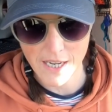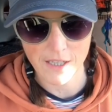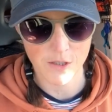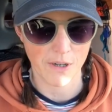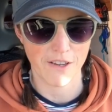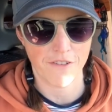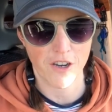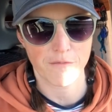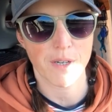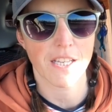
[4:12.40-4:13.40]
and
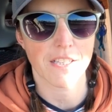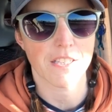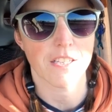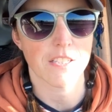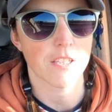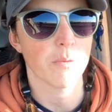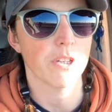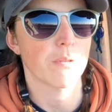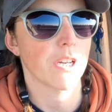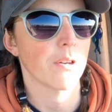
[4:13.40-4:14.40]
25 minutes. So
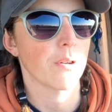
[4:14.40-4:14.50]
we all know